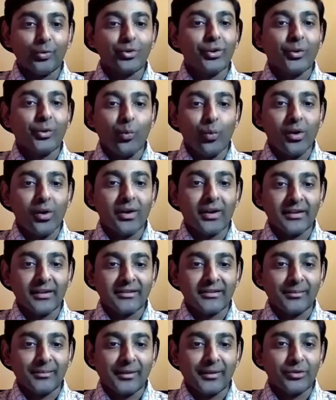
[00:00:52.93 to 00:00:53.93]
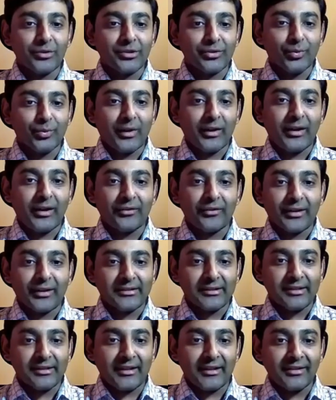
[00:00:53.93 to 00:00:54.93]
The future of work is something which is very
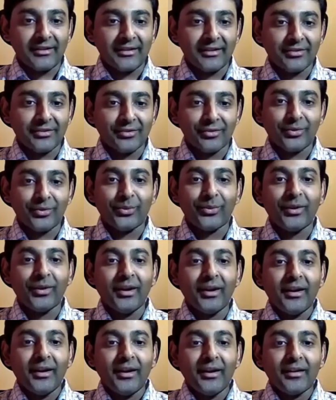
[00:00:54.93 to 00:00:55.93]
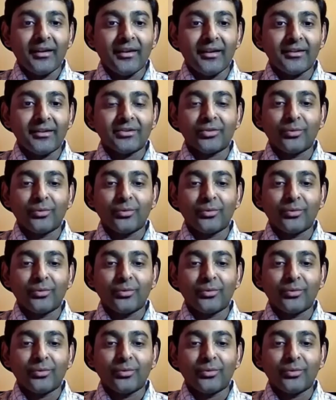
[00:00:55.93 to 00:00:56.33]
interesting to know.